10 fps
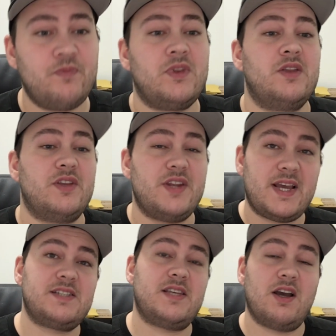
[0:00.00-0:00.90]
The
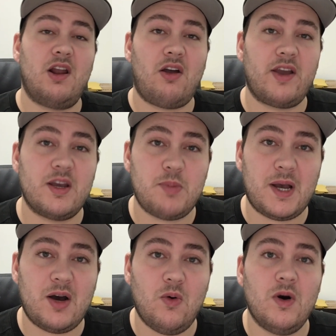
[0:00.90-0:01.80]
next thing I like
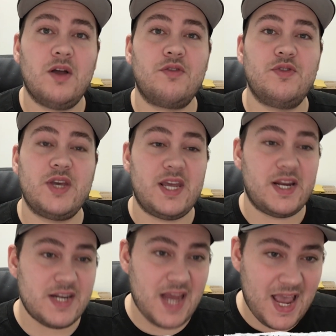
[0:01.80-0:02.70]
about the
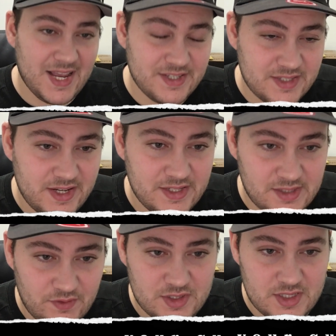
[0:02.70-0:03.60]
NAD
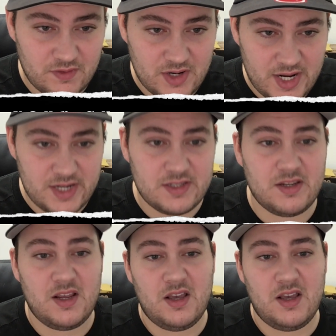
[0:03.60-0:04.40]
T778